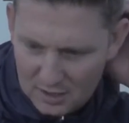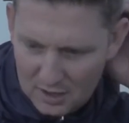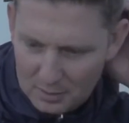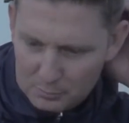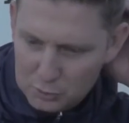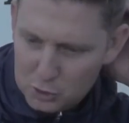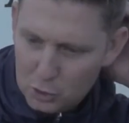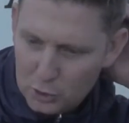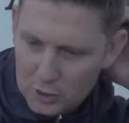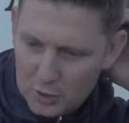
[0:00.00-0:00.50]

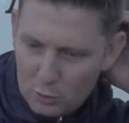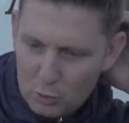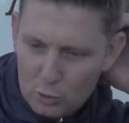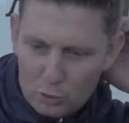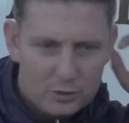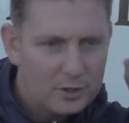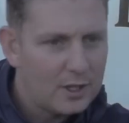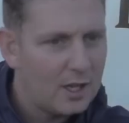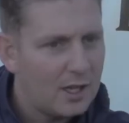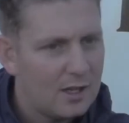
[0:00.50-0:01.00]
I'm sure he'll go
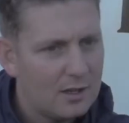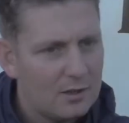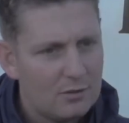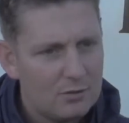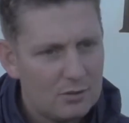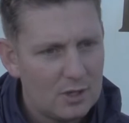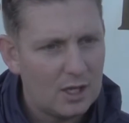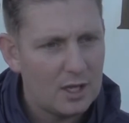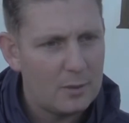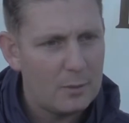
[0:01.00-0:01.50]
and do
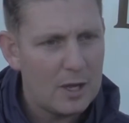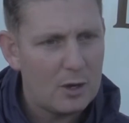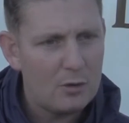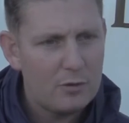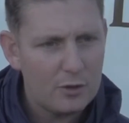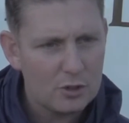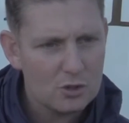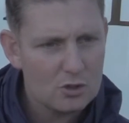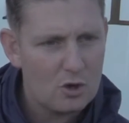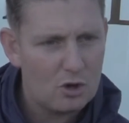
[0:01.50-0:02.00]
really well
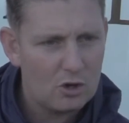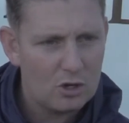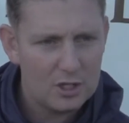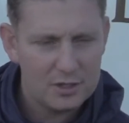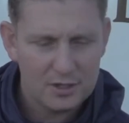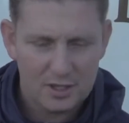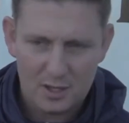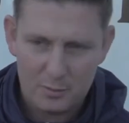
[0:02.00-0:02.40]
for Scotland,